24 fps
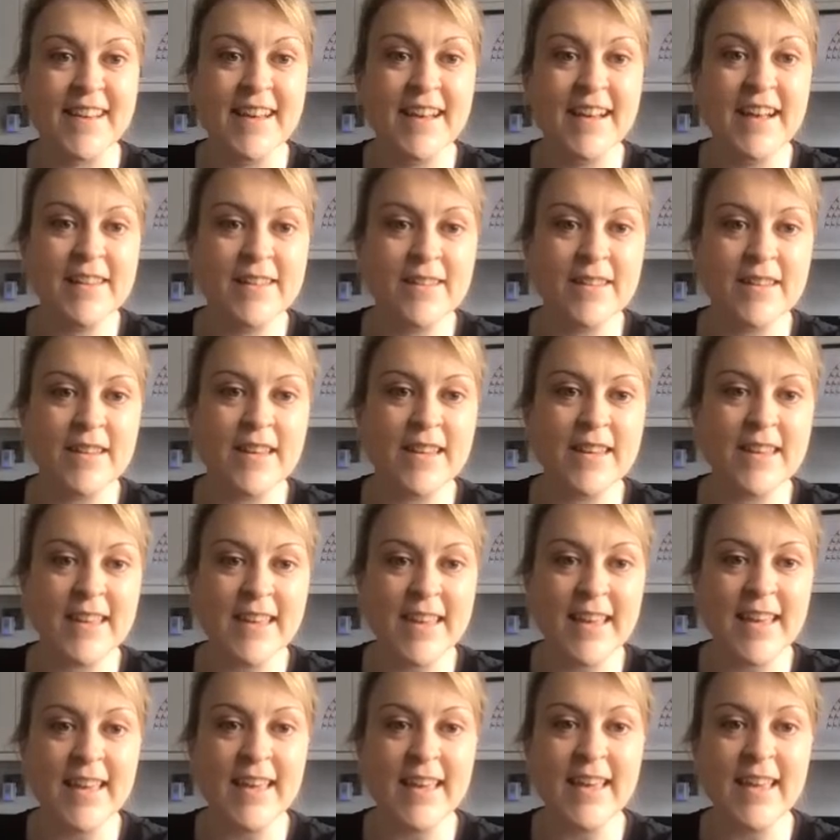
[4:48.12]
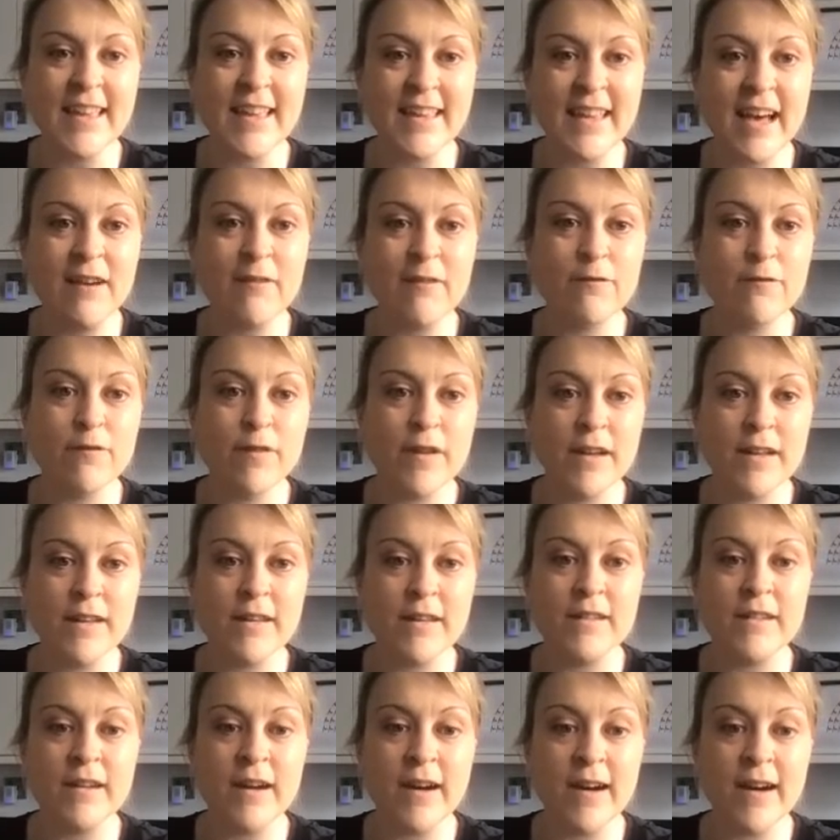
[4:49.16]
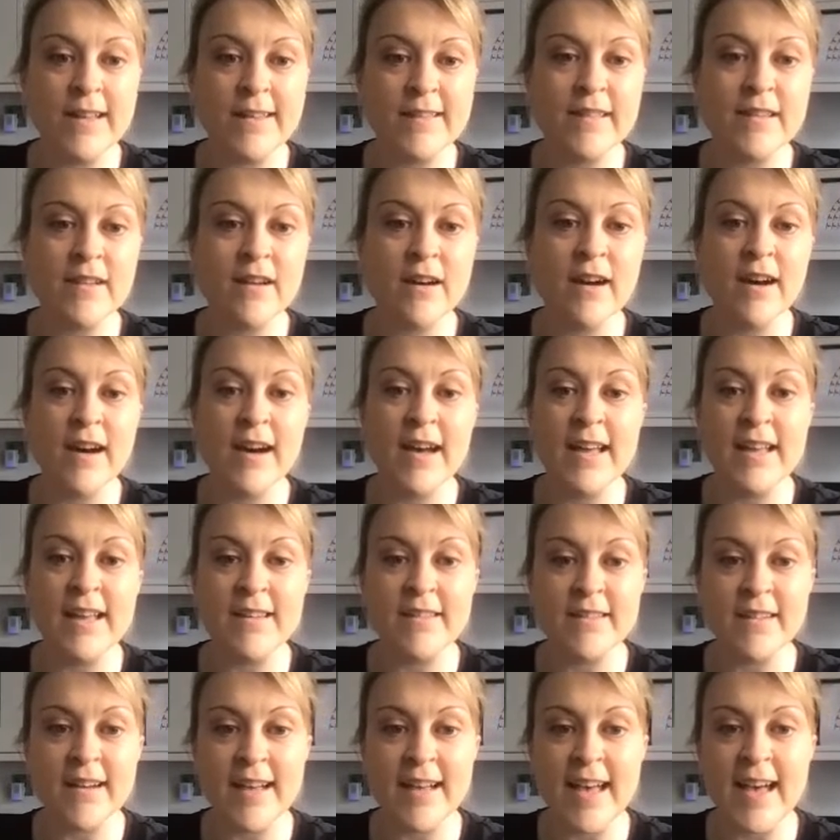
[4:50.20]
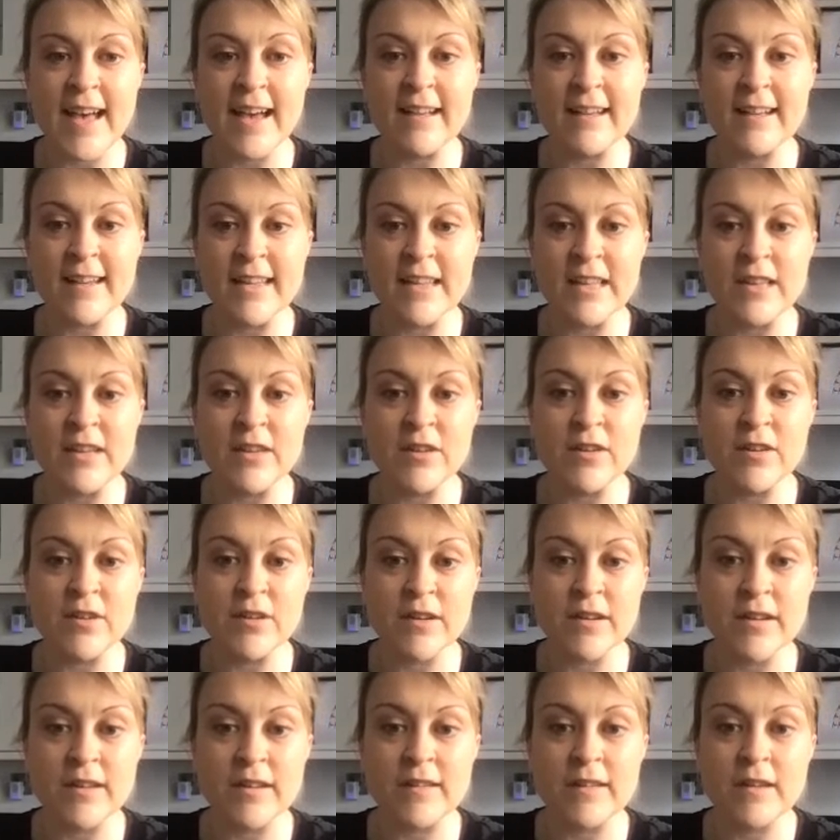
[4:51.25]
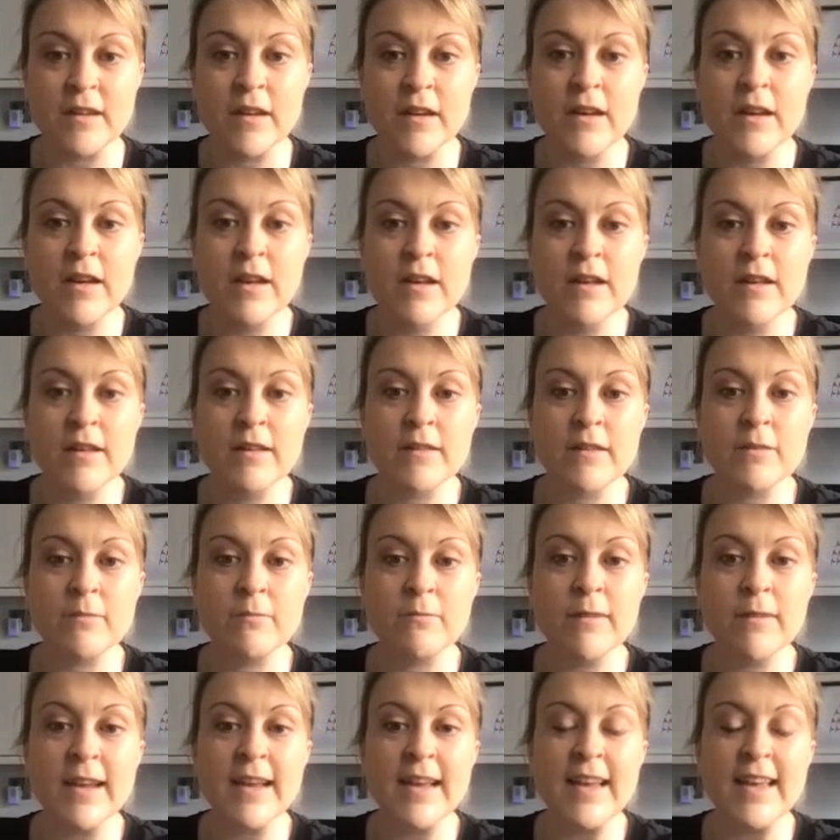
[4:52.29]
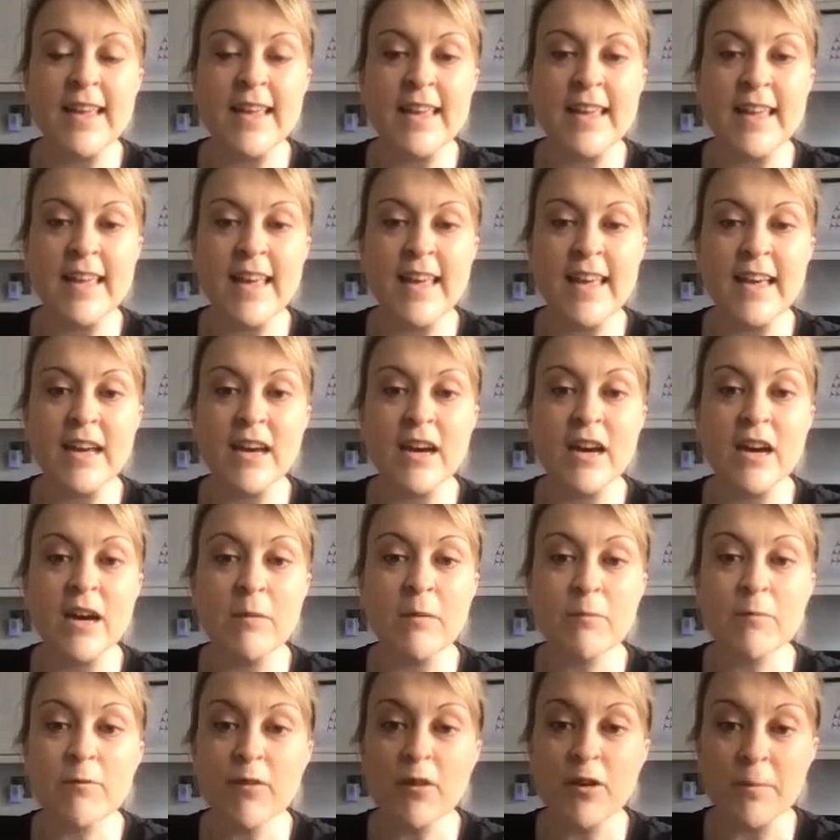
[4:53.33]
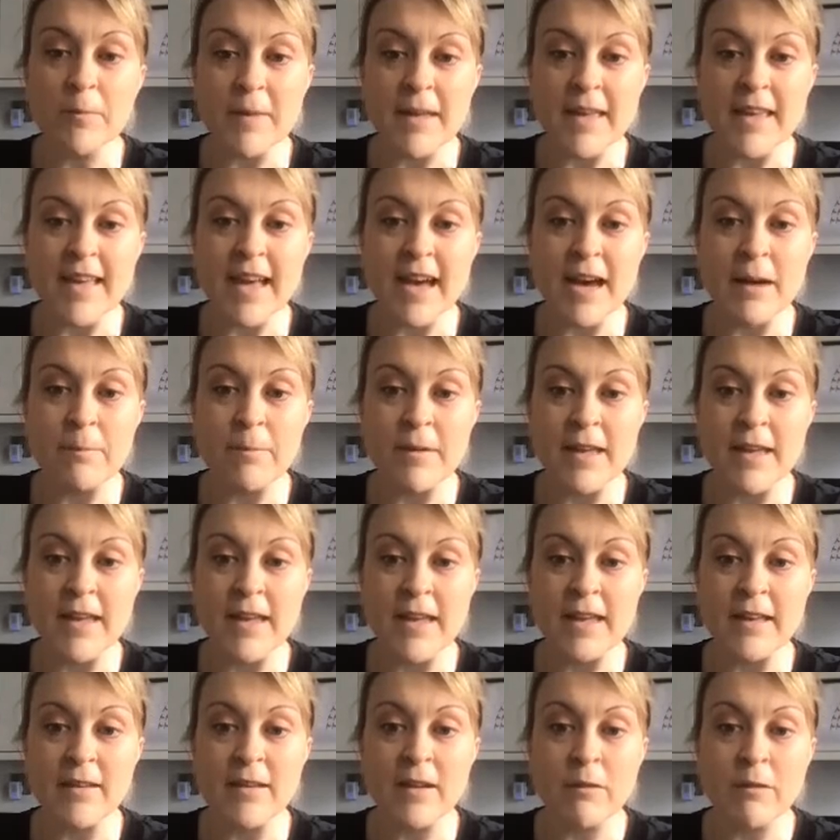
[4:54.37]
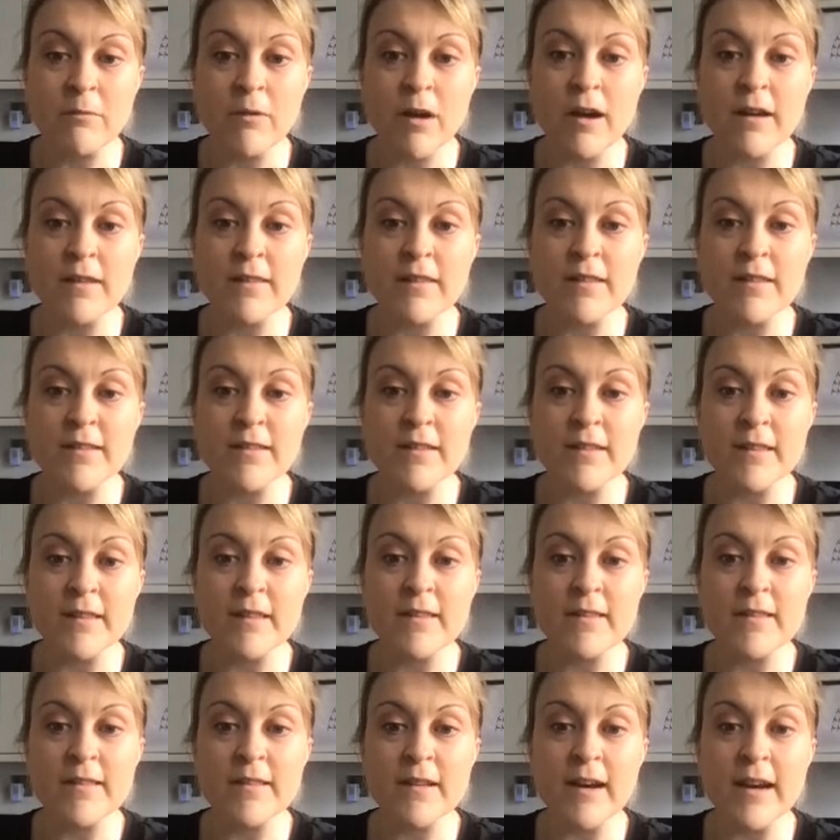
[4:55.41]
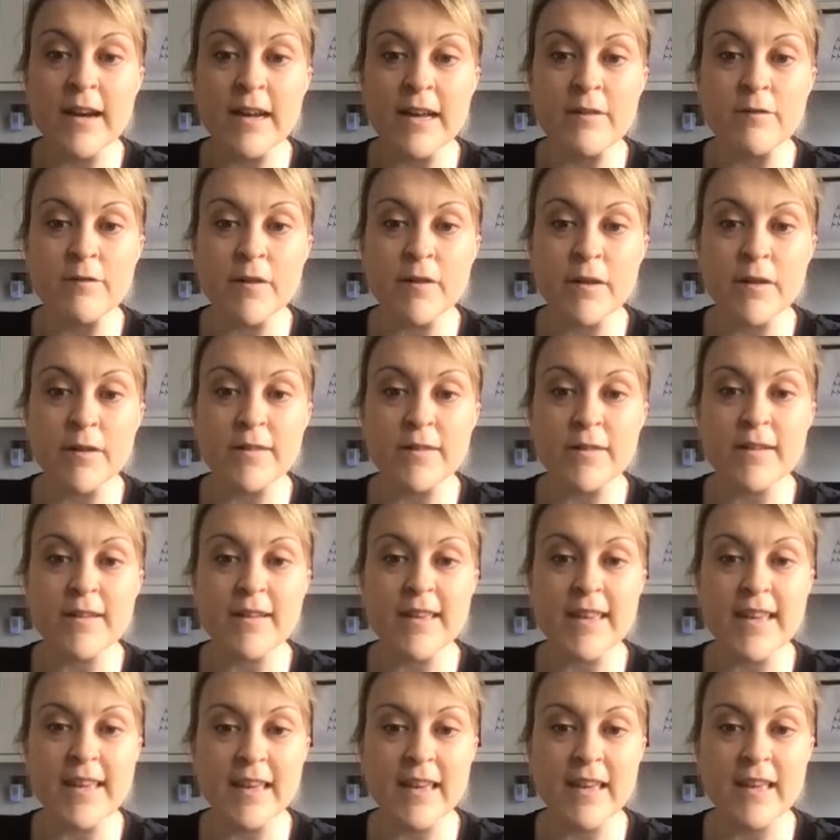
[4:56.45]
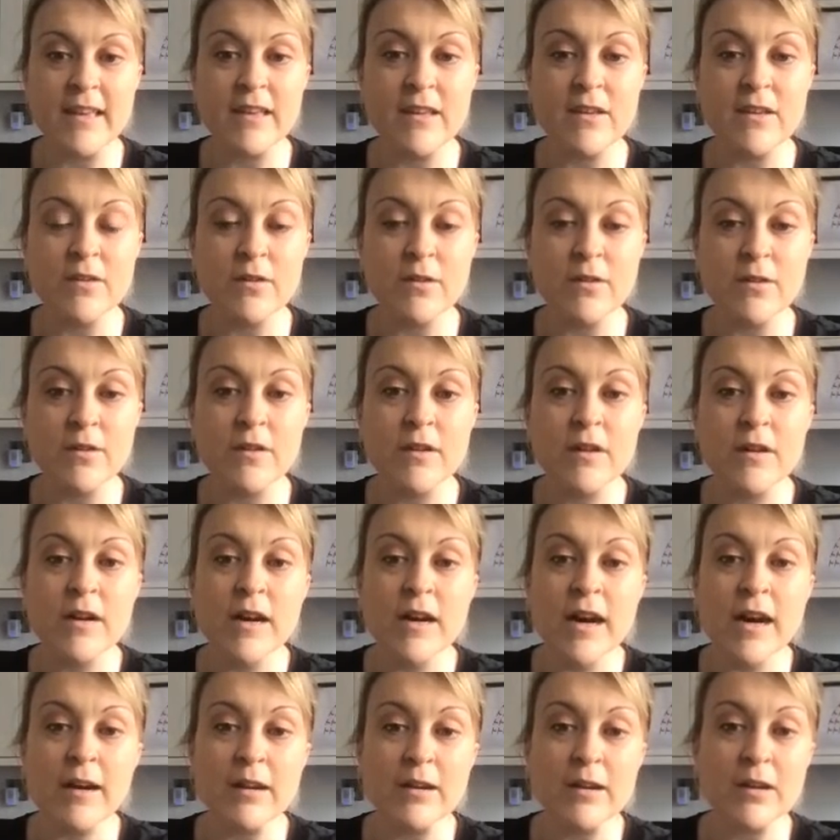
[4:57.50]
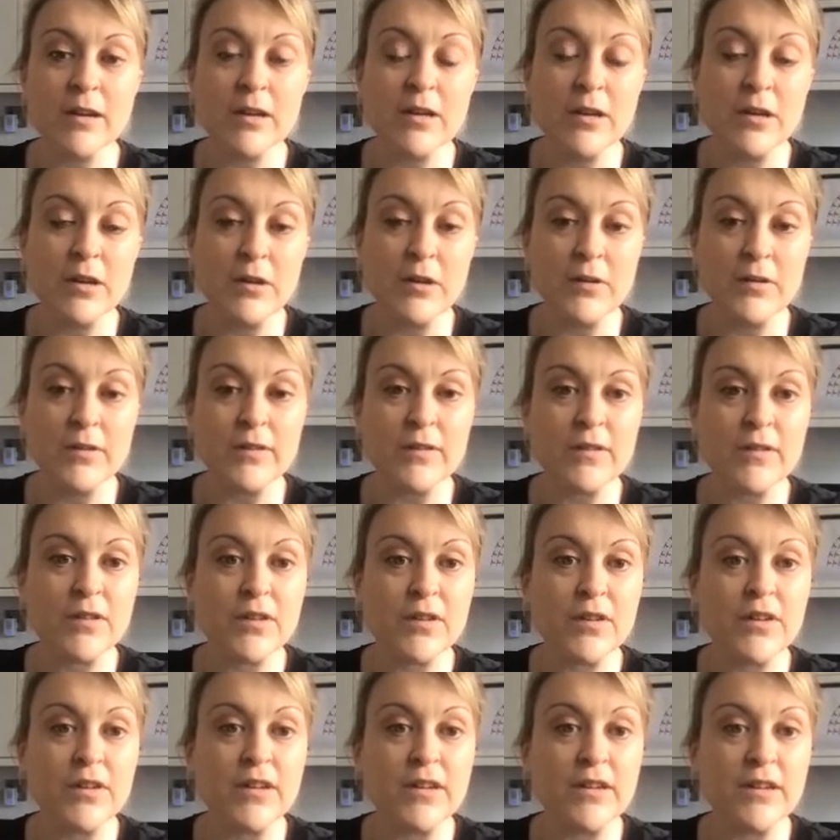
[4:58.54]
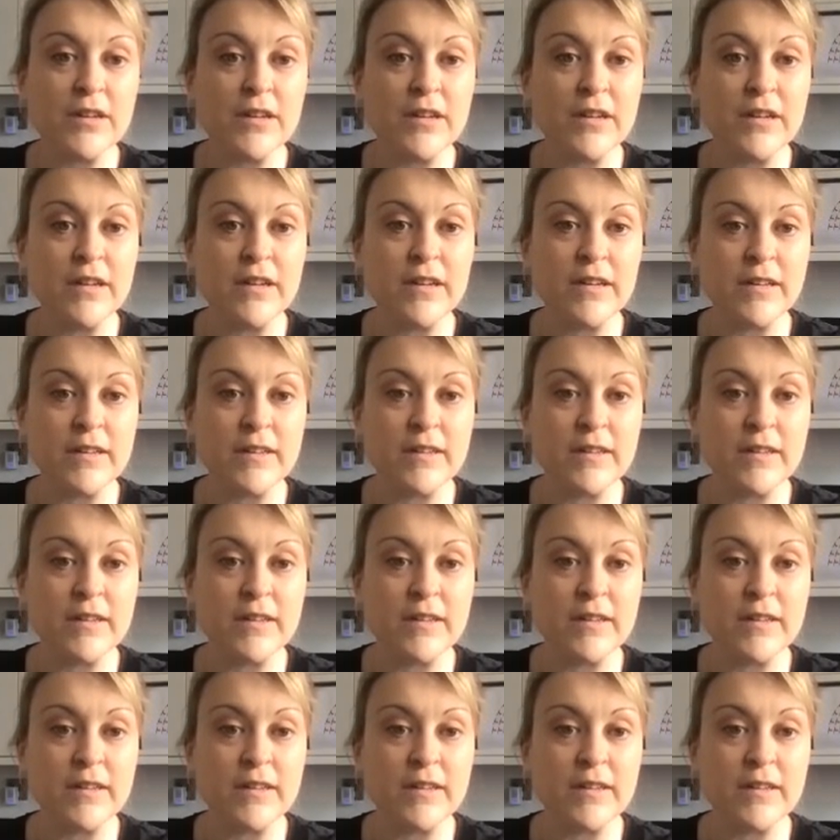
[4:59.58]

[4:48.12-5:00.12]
So you're kicking that foot nice and high and diagonally. Good. So really kick up for me, Gabby, rather than to the side. Focus on kicking your glutes. Good.